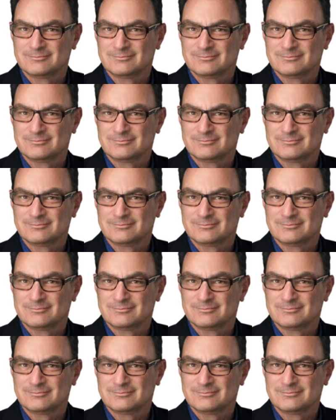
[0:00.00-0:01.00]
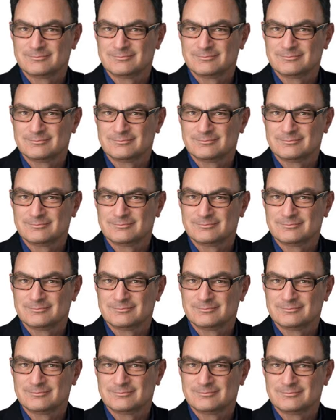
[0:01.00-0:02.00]

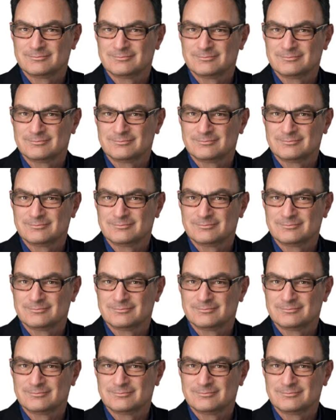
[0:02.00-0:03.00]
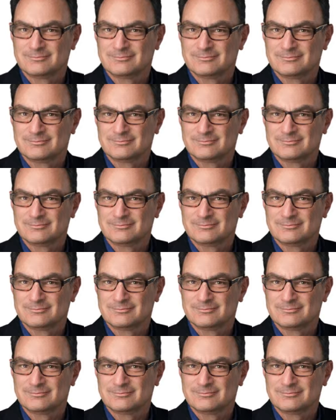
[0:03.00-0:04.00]

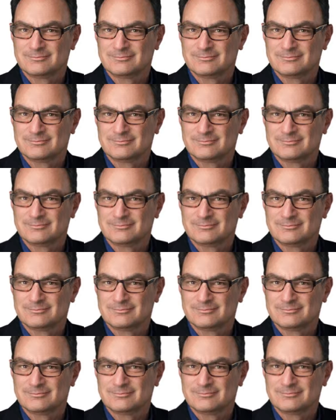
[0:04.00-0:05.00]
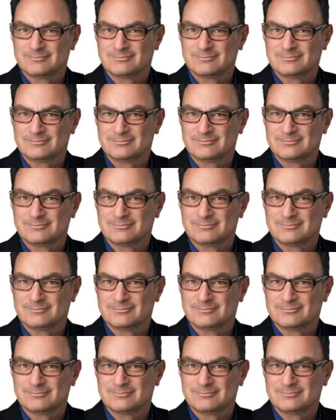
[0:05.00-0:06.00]

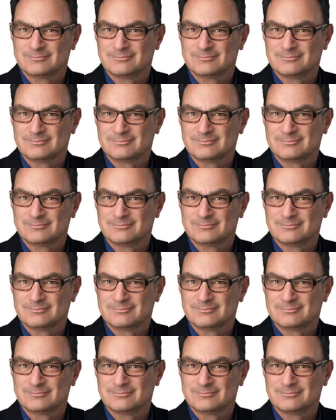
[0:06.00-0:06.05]
This is a still picture; no speech is visible.